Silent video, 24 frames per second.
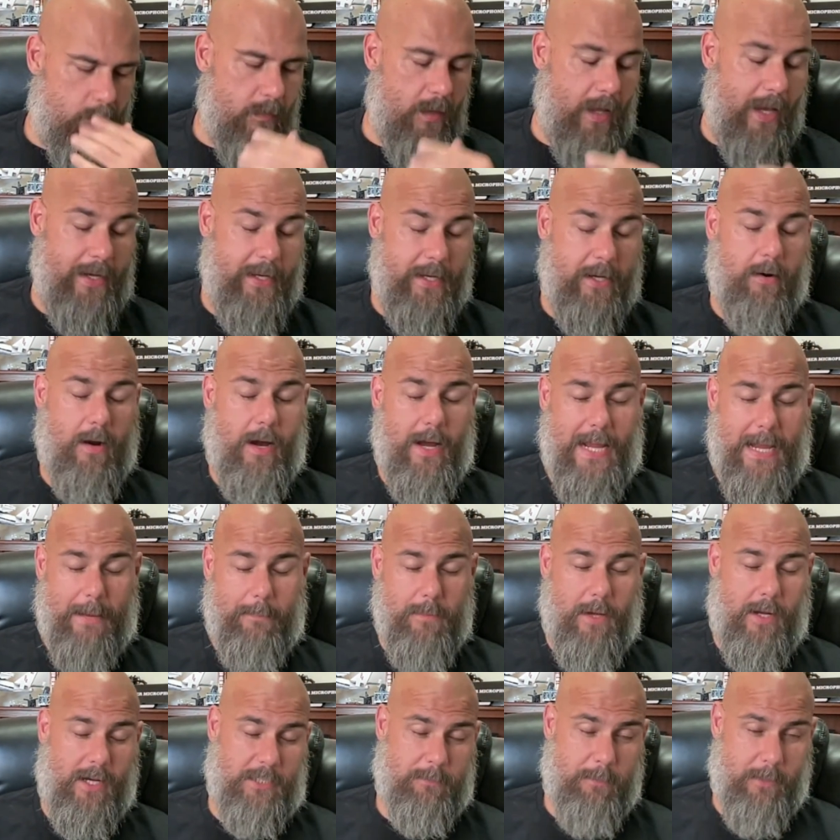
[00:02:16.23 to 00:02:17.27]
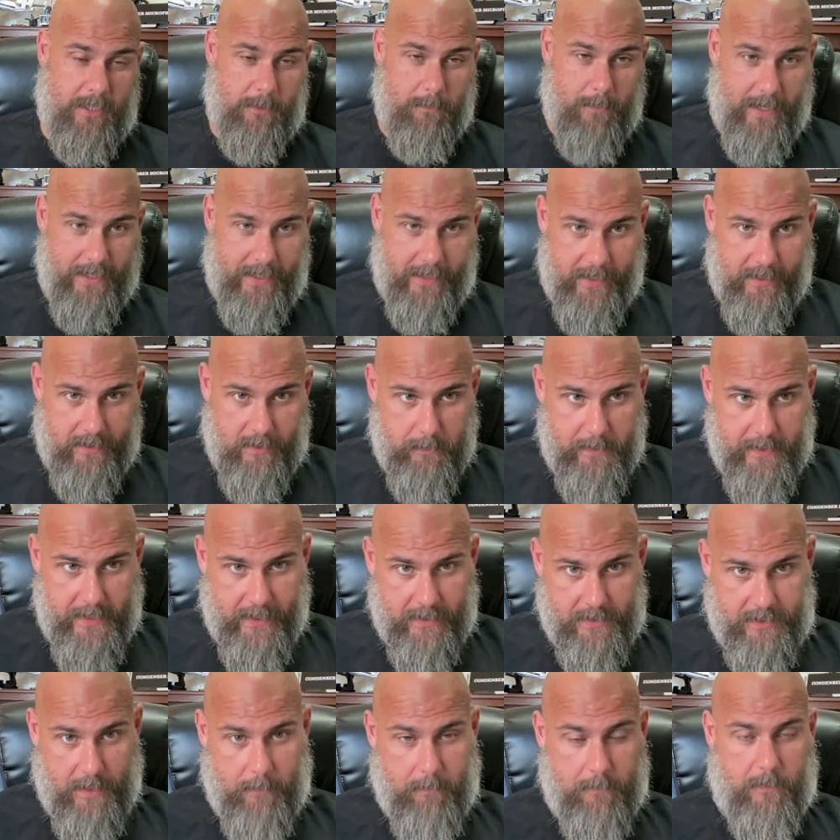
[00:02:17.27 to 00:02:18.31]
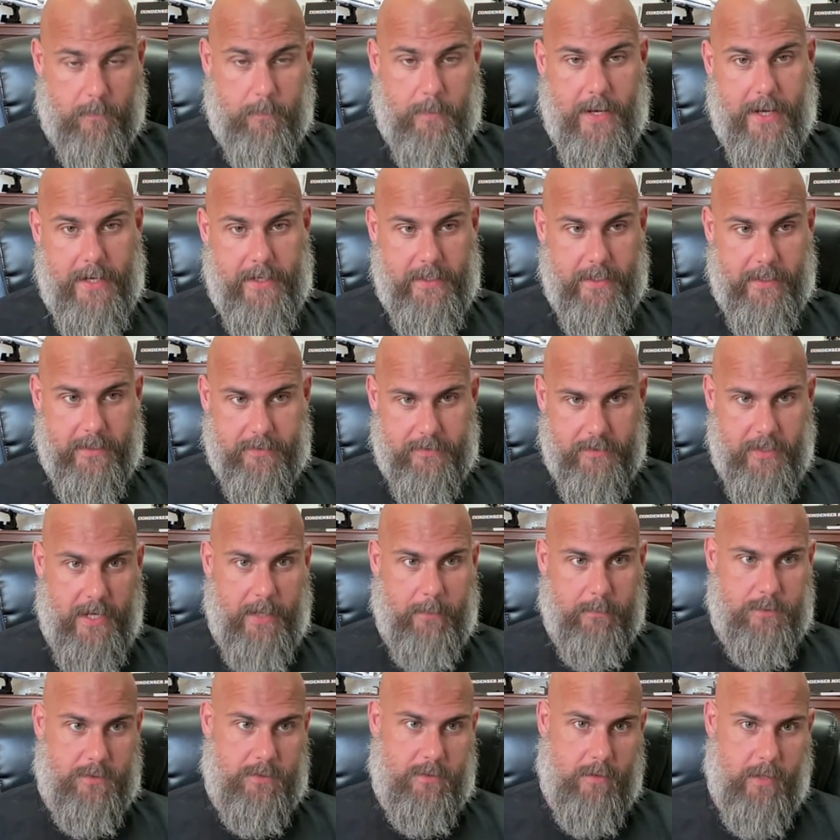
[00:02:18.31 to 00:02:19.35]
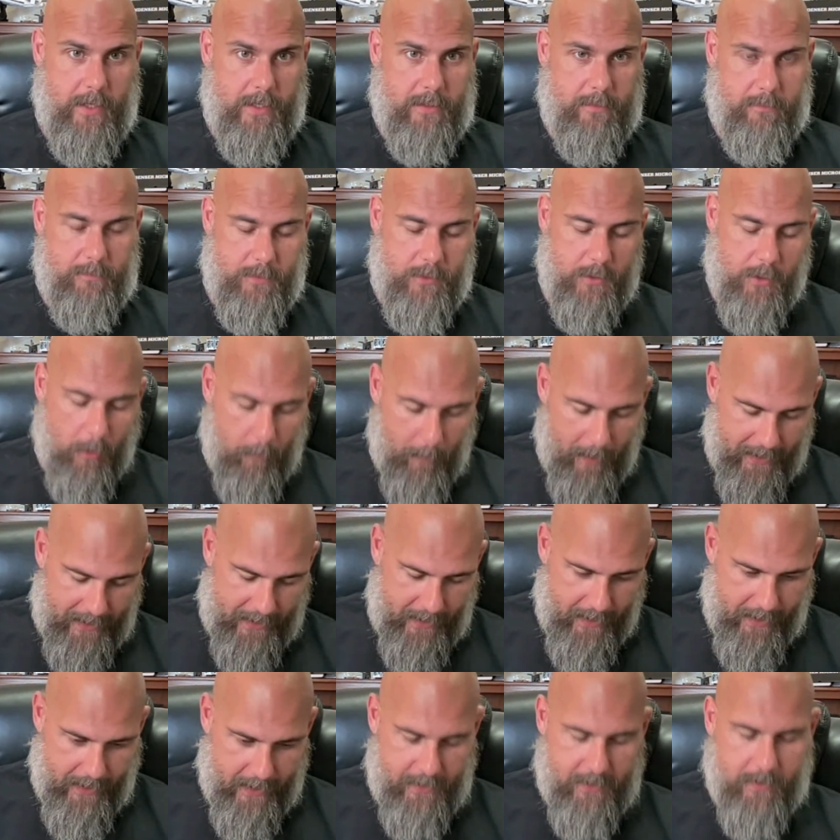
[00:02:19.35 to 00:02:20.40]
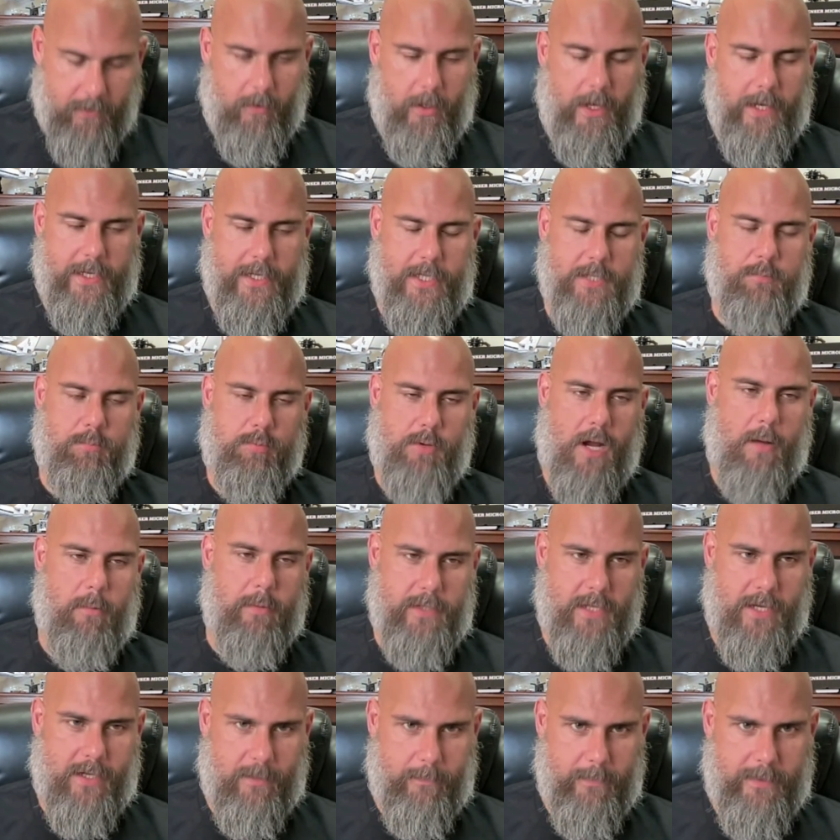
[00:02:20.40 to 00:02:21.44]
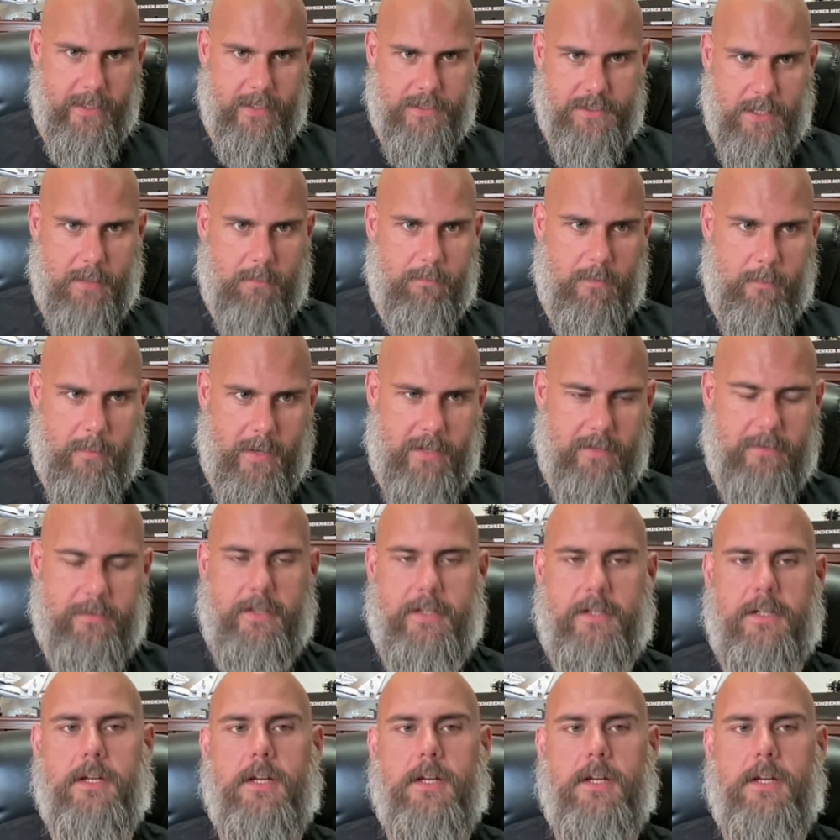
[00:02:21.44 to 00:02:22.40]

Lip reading: And here I am not expecting my kid to be exempt from any exams. Like, my kid, you're like, he's probably not going to be exempt from anything.